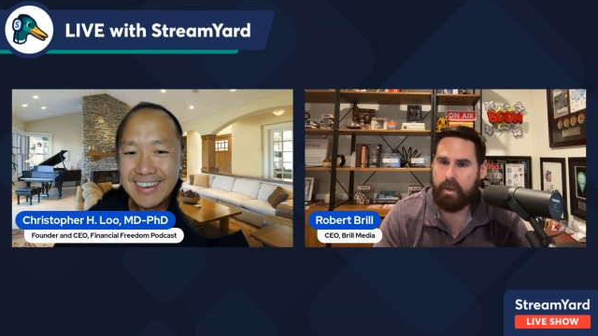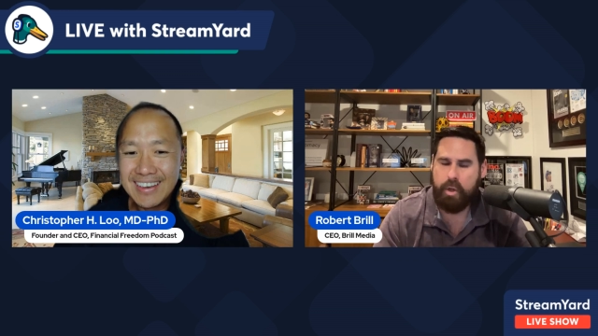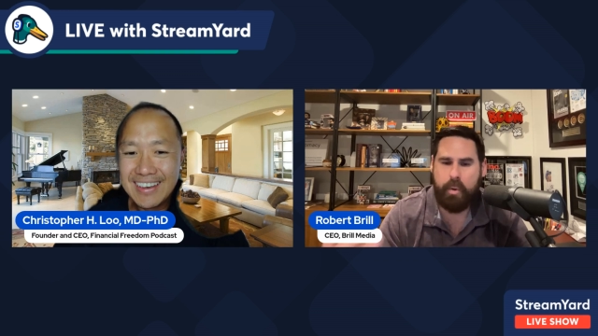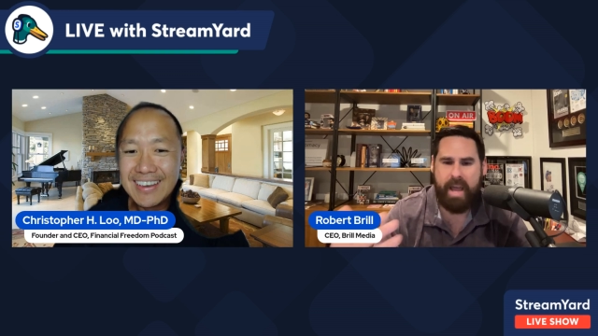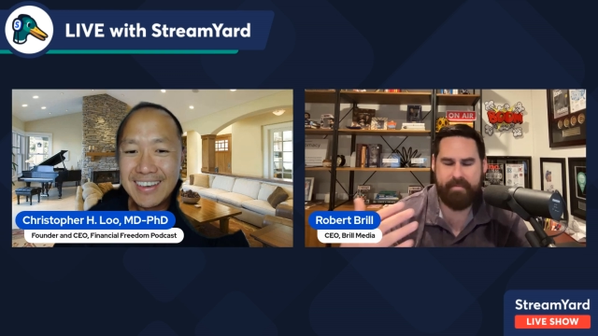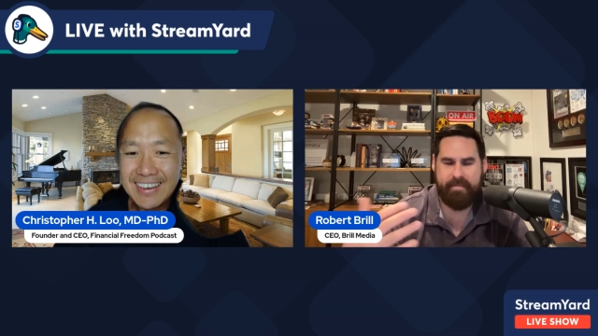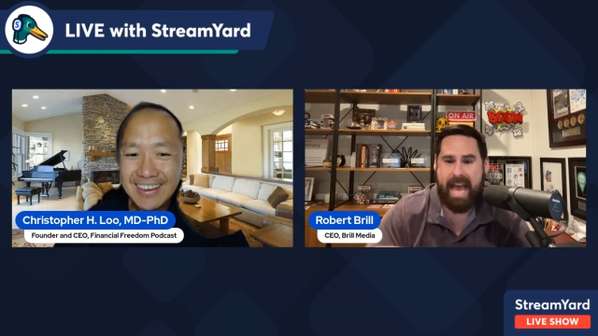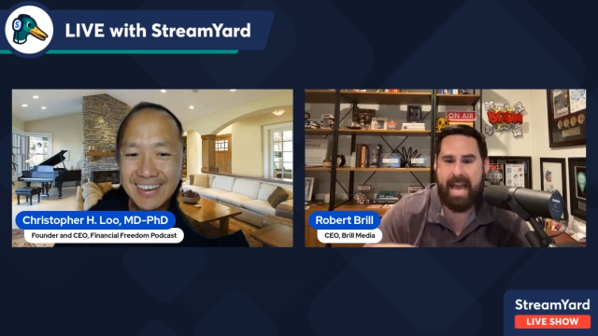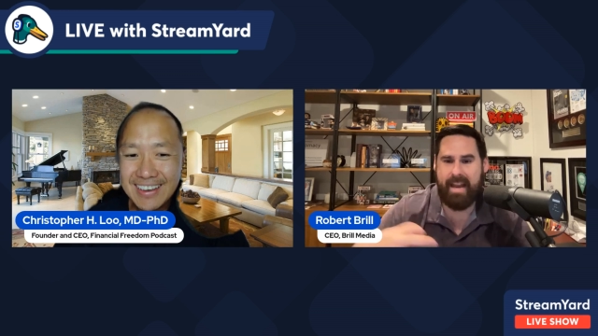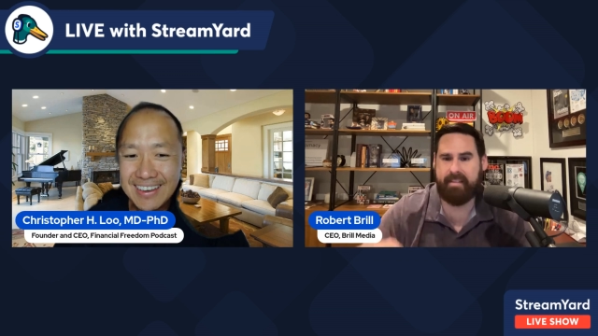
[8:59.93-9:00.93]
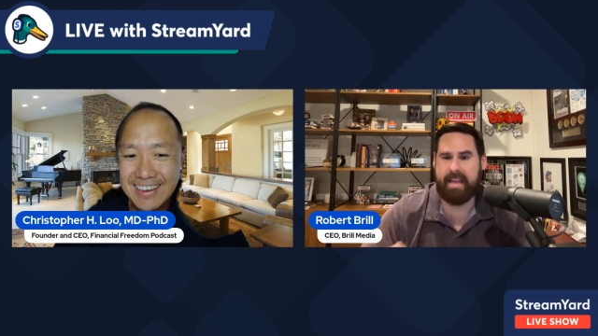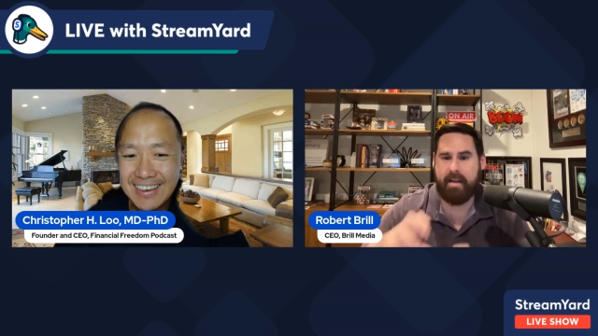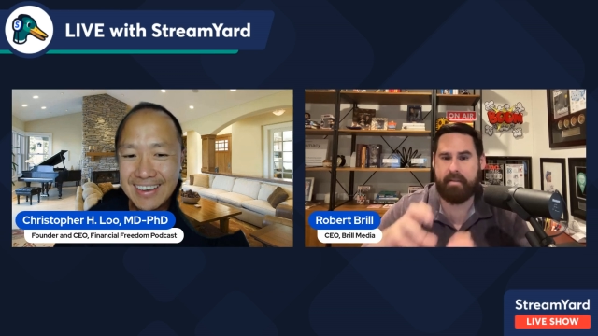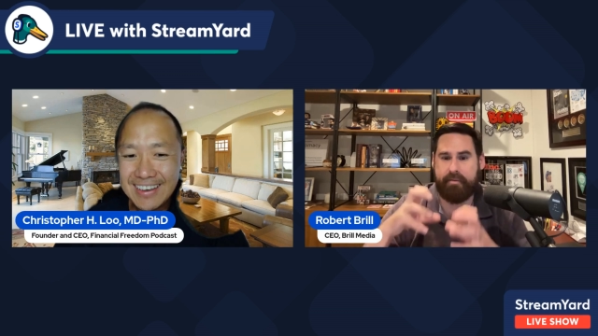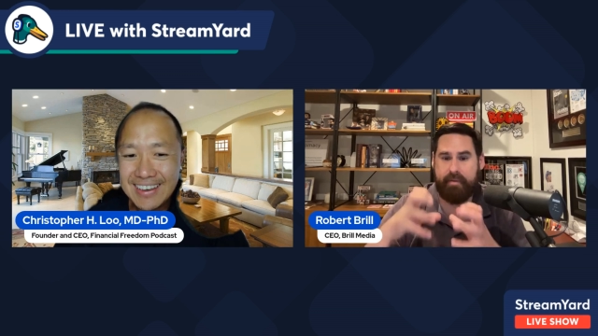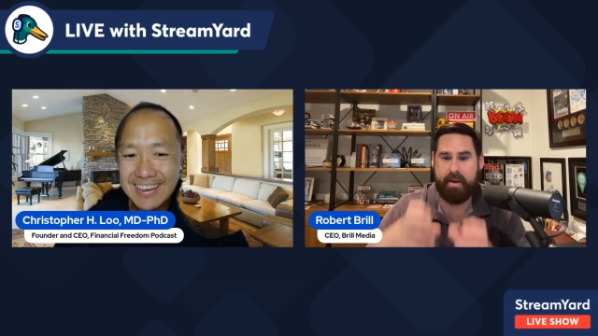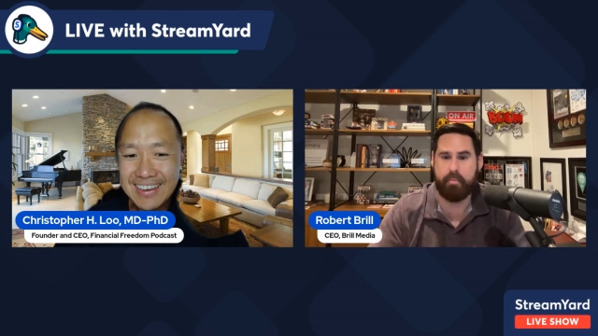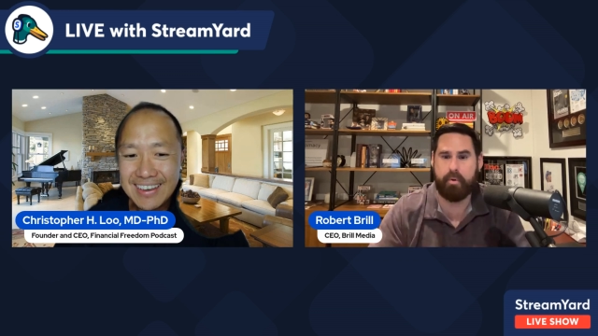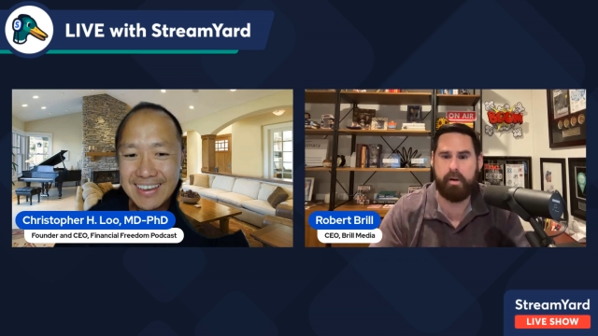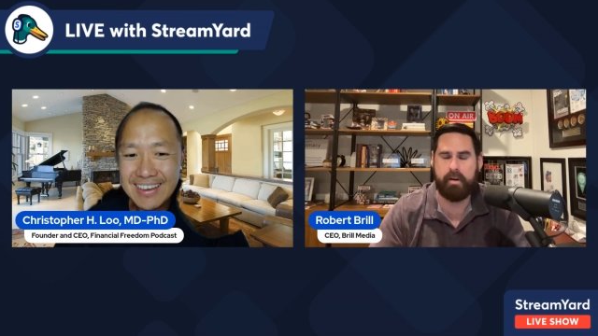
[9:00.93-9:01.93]
Speaker 1: you have that exact
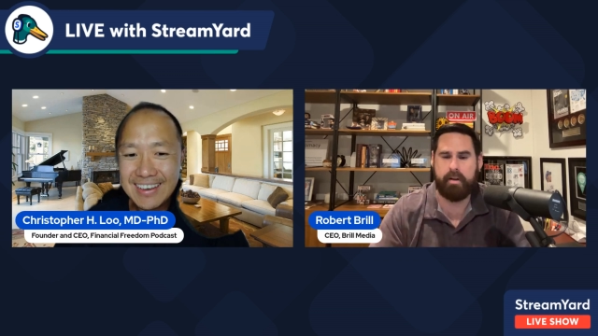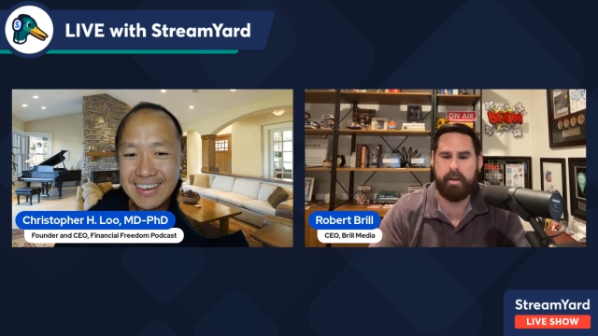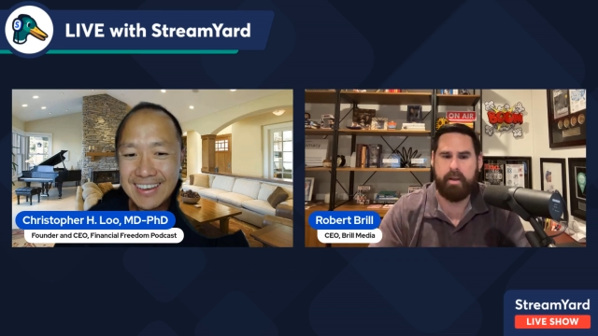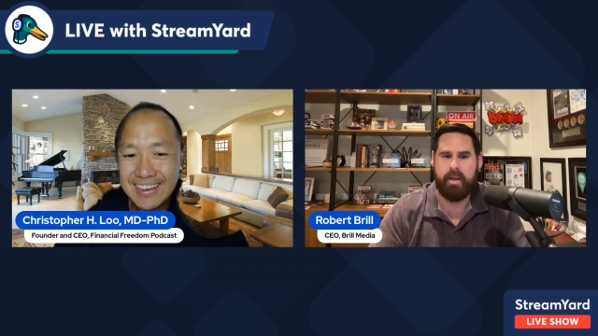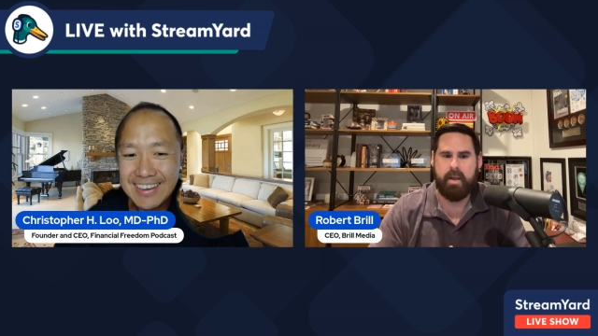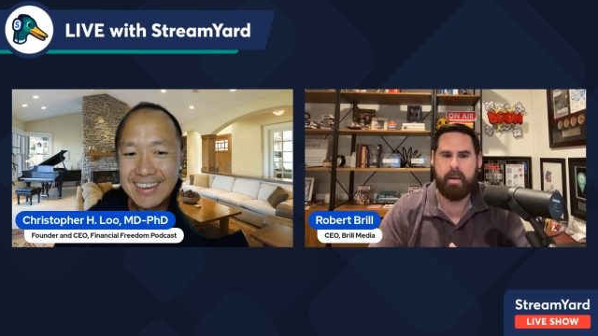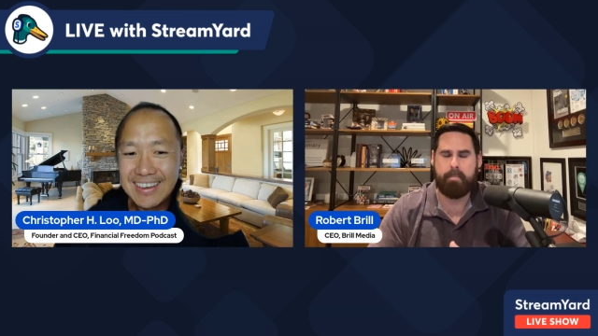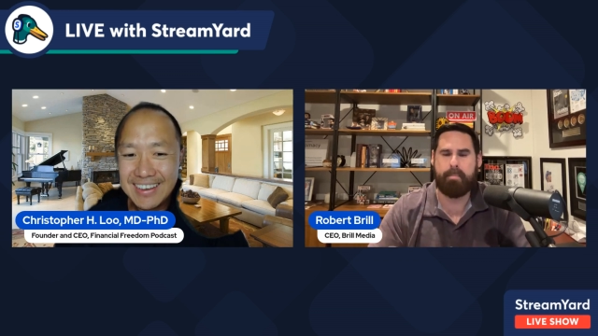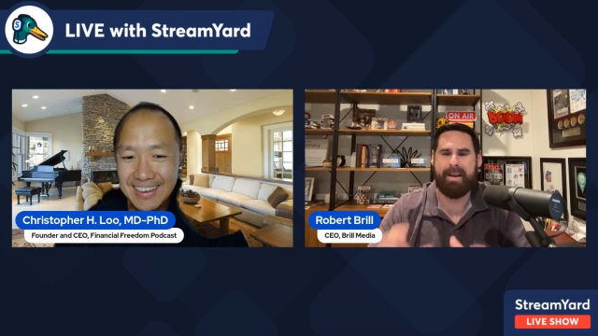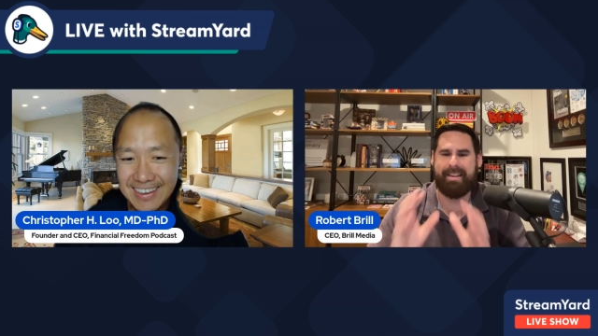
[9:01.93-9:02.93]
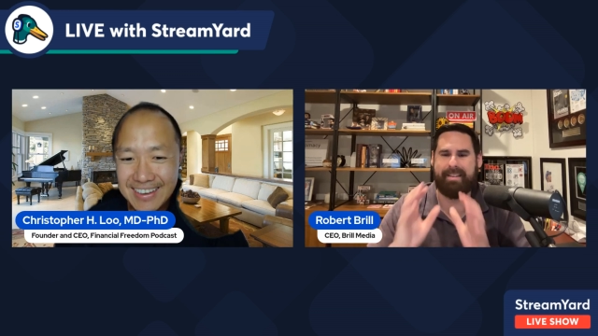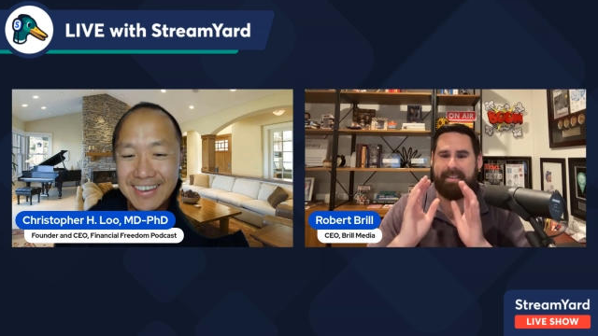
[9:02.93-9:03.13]
framework, but it's